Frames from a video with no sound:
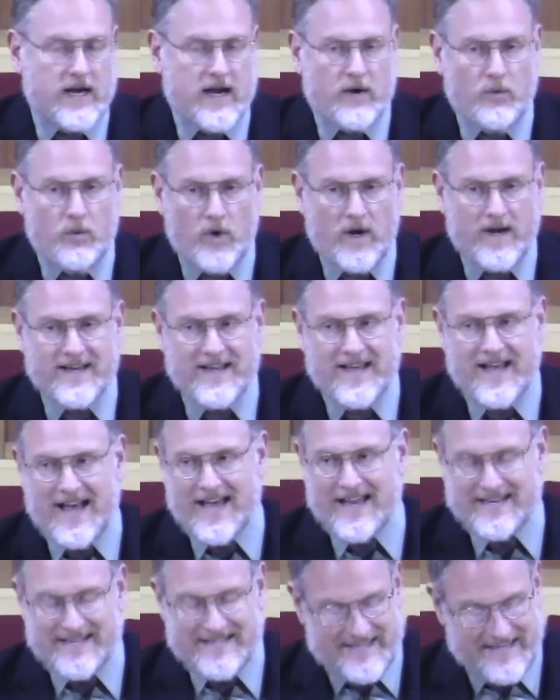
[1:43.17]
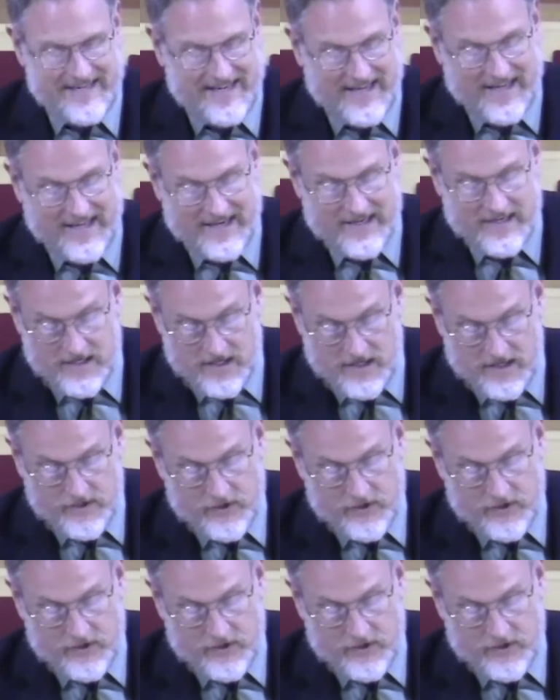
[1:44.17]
and what God did,